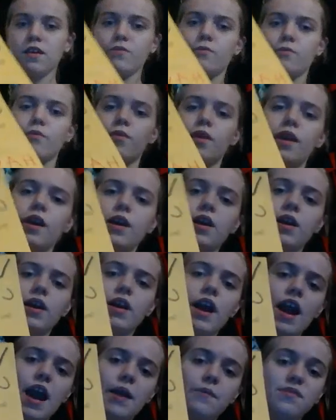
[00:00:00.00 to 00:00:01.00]
where
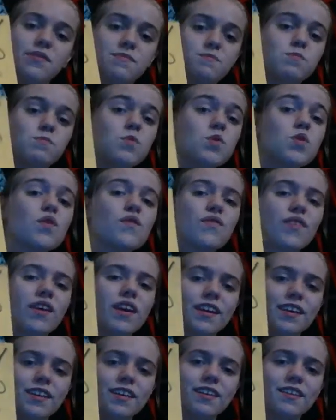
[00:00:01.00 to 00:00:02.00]
I was moving.
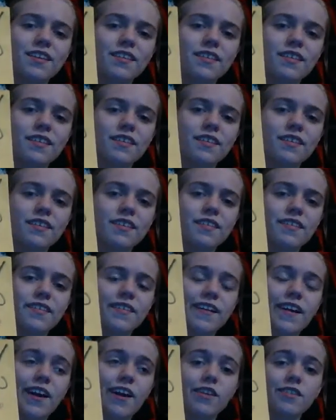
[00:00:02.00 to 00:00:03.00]

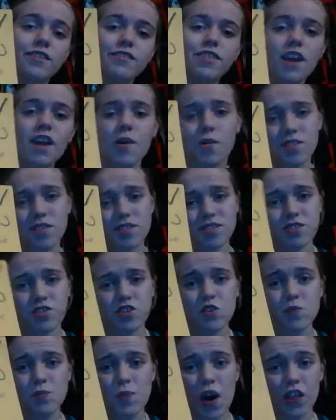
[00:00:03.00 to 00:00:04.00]
Honestly, I wasn't too
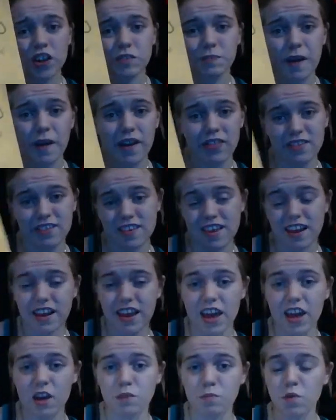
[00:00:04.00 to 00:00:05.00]
bothered by the San
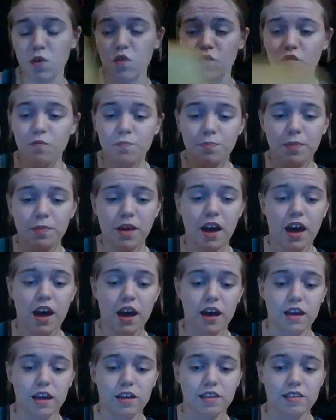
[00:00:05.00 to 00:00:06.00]
Diego move
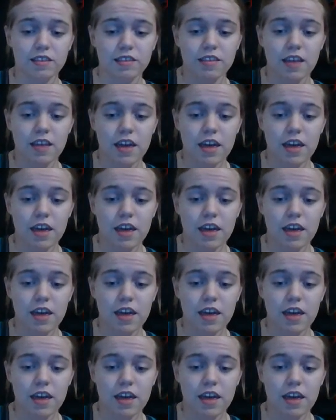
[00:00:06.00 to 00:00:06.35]
because